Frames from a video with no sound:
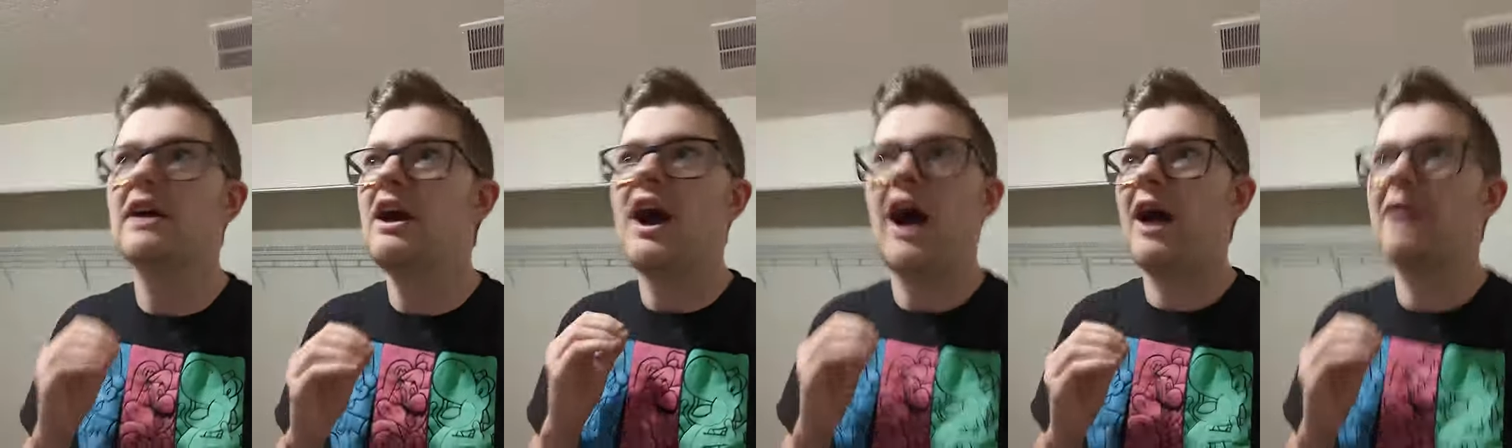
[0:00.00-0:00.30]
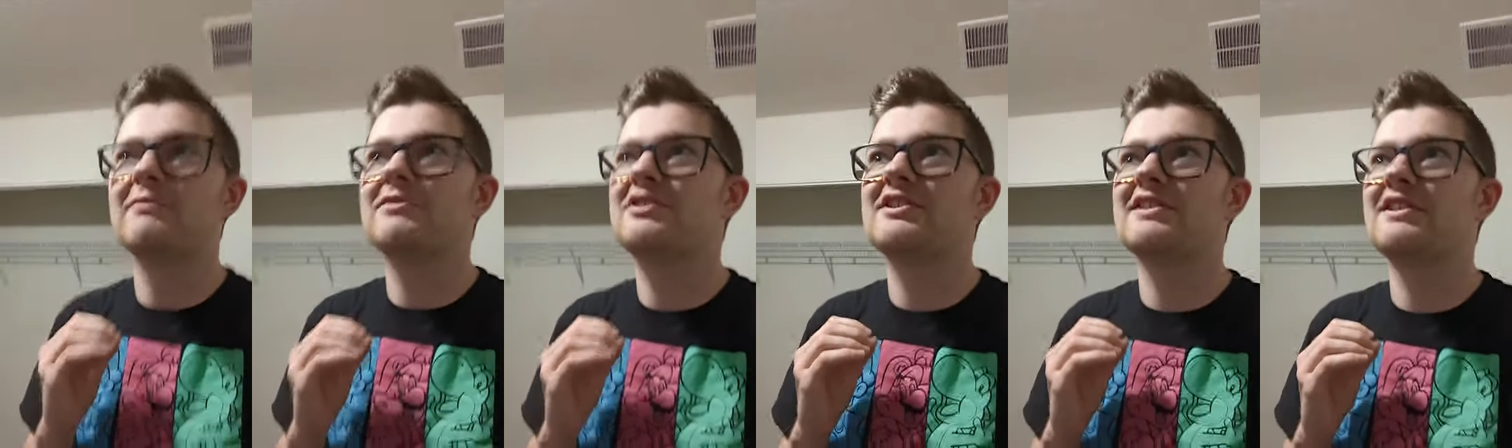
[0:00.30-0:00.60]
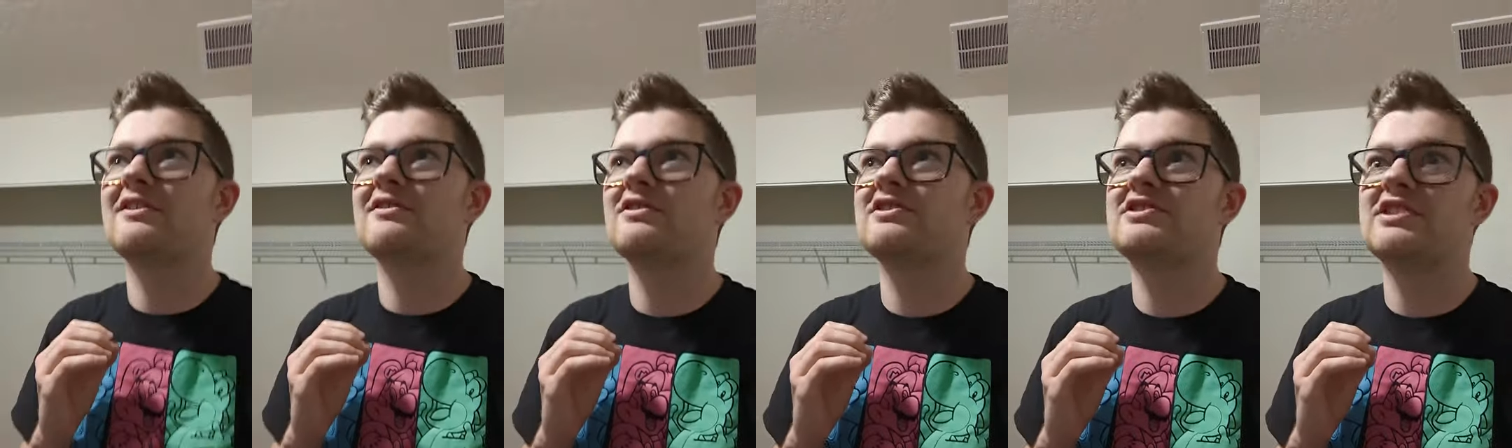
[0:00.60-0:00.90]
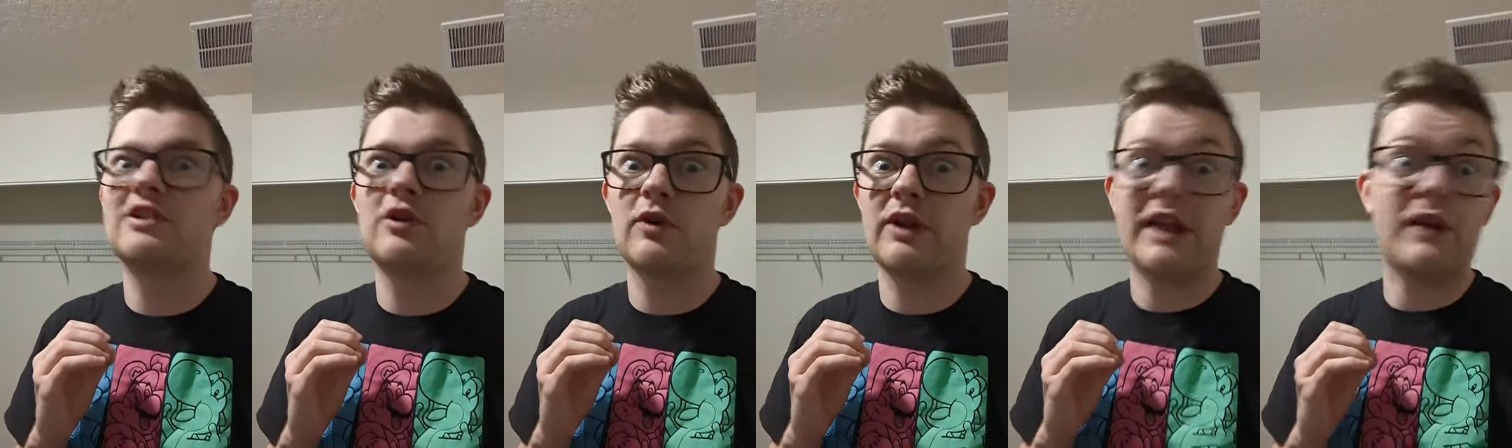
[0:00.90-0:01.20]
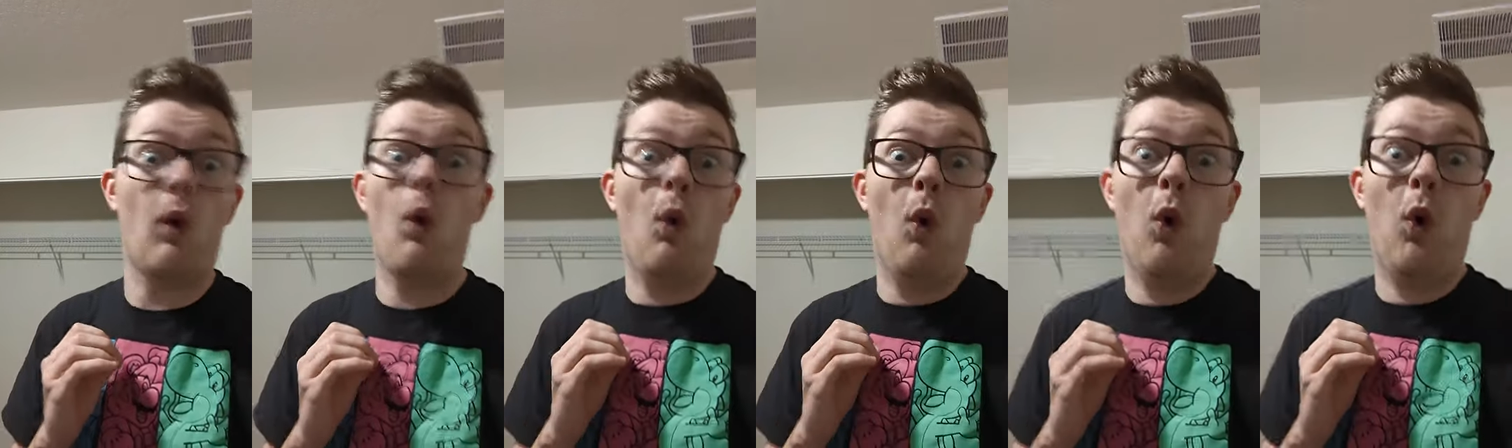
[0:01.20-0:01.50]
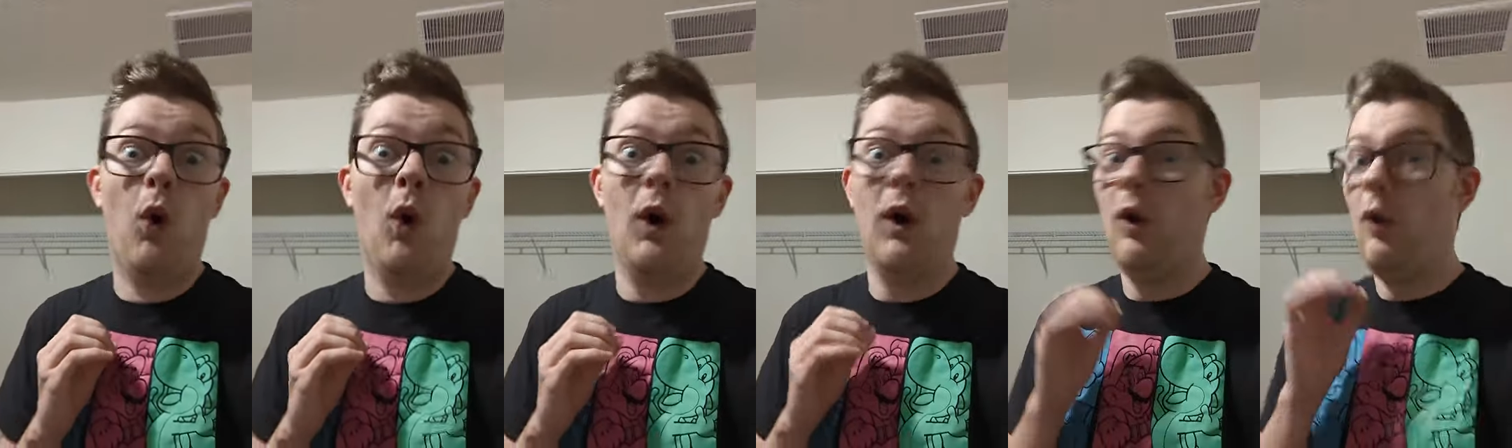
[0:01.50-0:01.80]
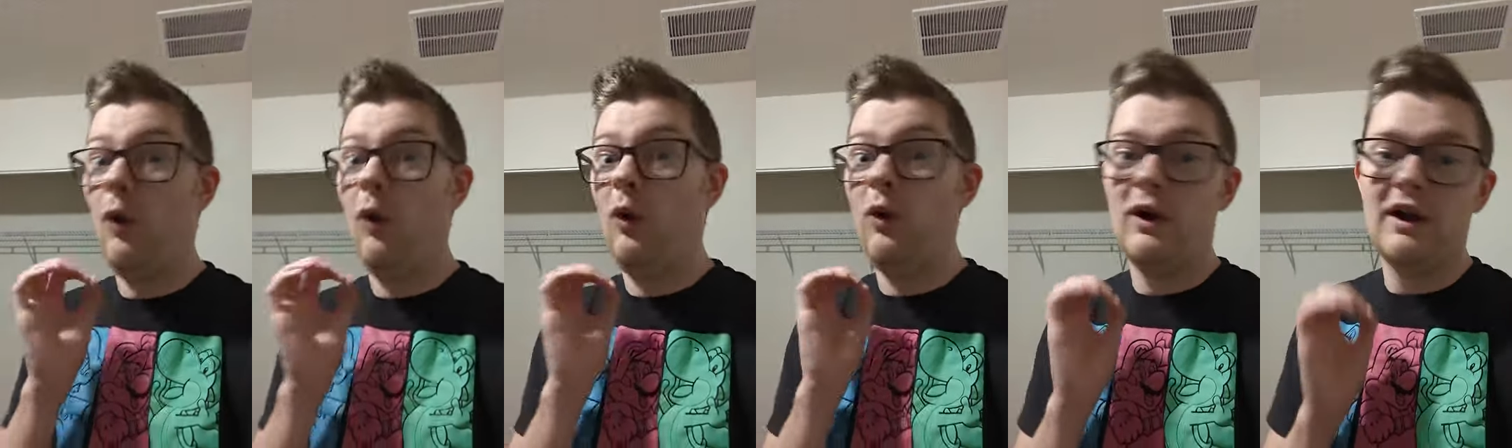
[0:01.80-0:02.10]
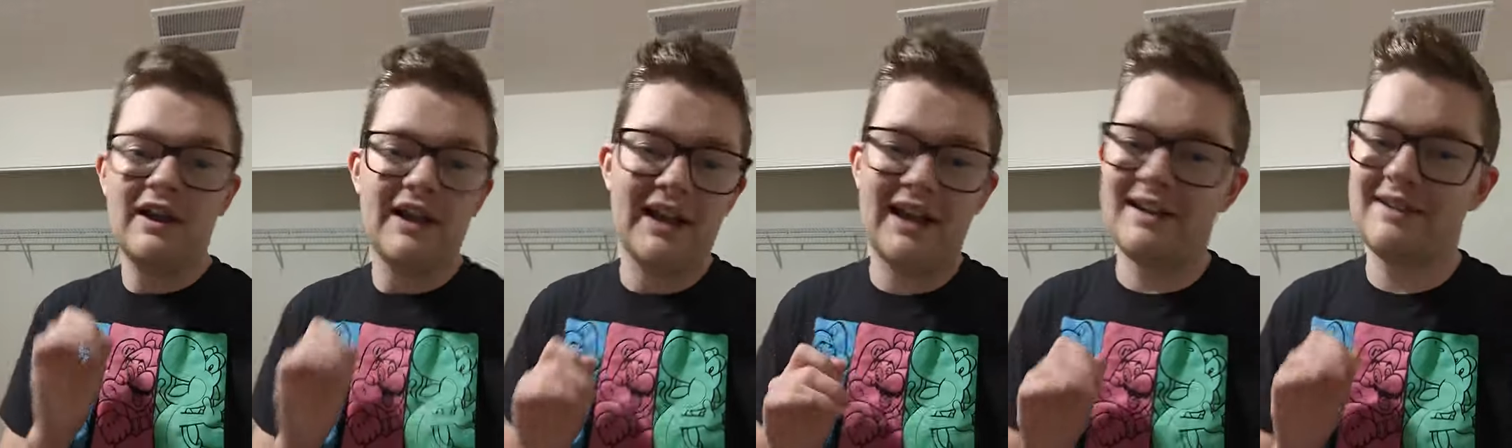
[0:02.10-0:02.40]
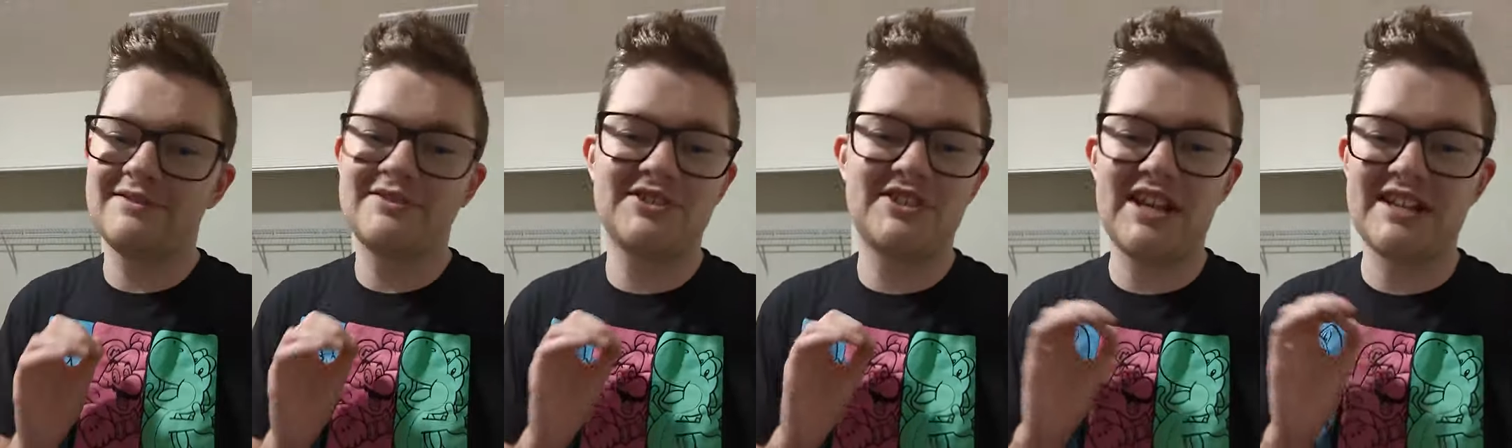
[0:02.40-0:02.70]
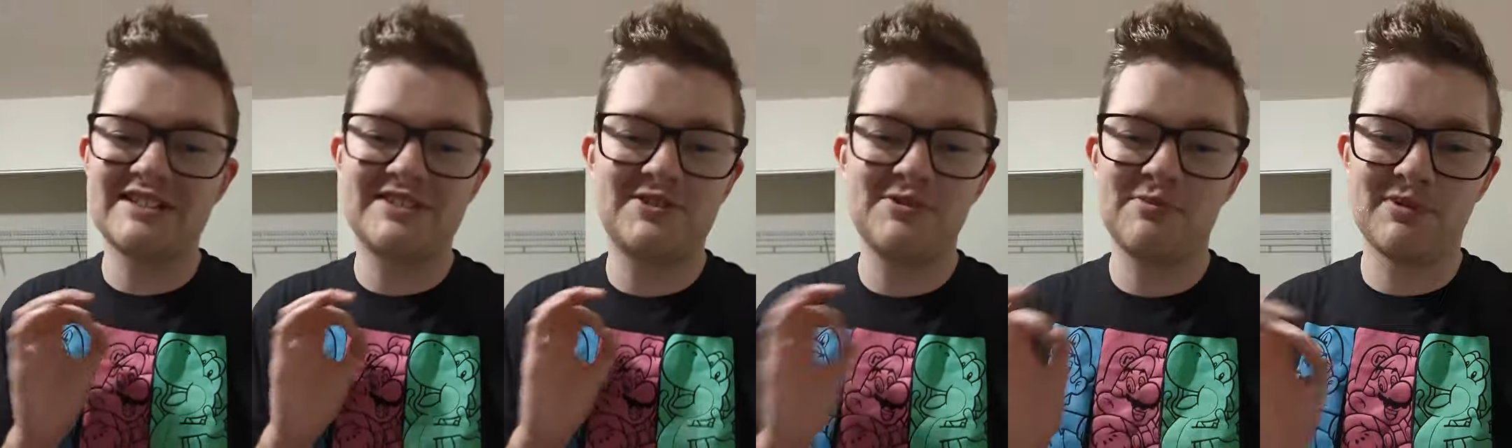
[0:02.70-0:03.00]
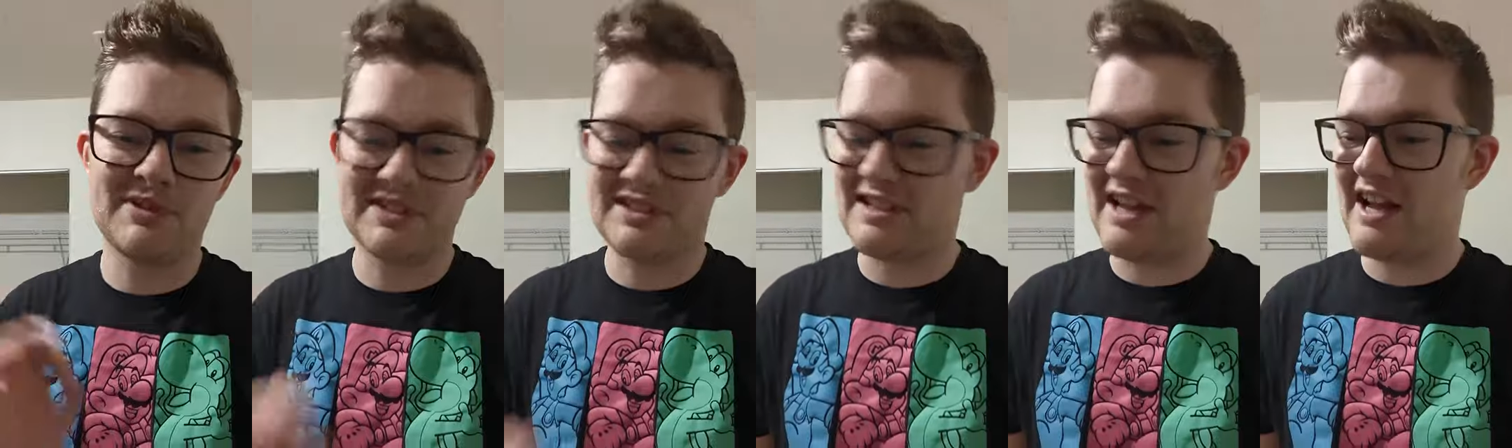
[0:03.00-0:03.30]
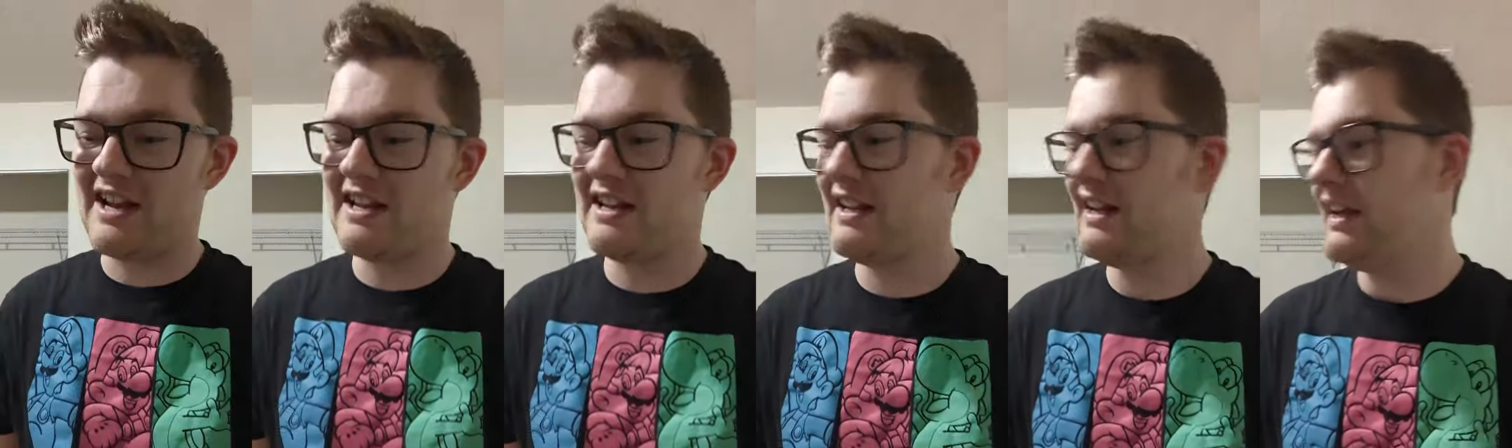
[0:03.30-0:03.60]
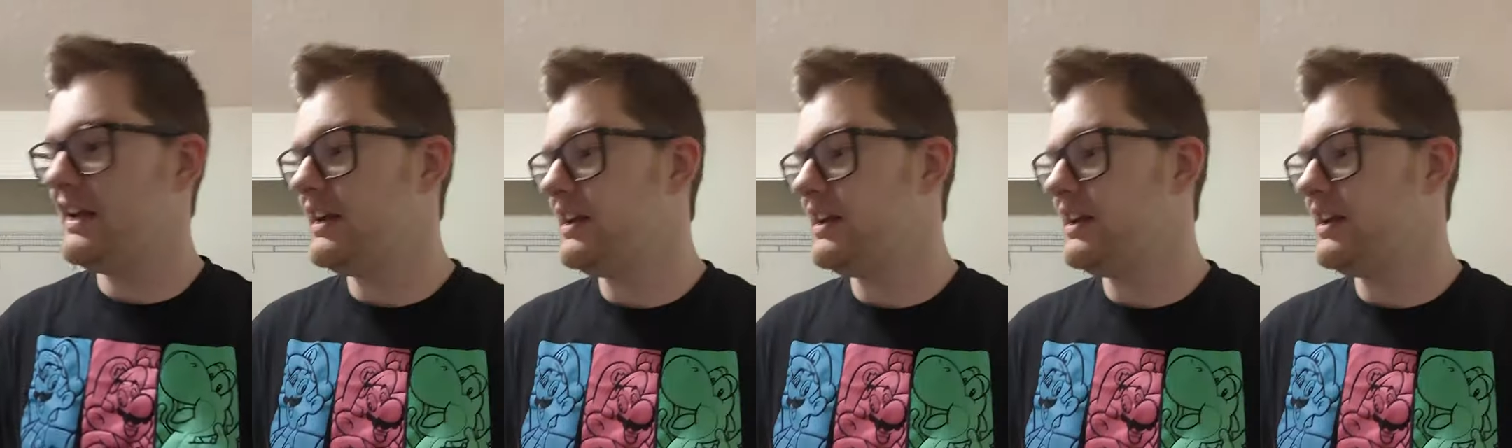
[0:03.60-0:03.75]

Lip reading: I'm sitting there listening going like, oh, and I'm just getting super excited.